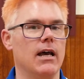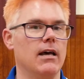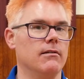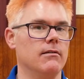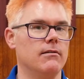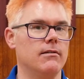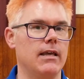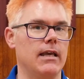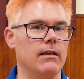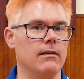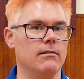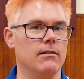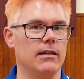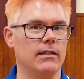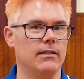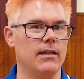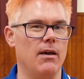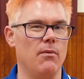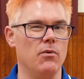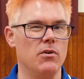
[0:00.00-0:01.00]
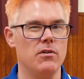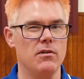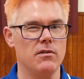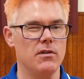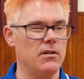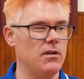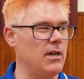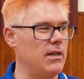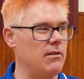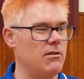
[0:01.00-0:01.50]
other things like that, which is
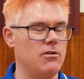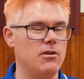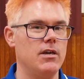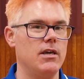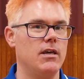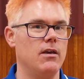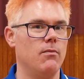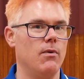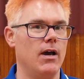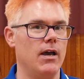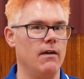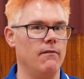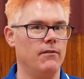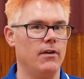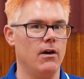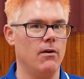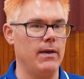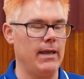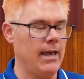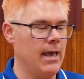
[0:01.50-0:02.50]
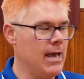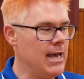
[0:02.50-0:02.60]
a nice cheeky way of going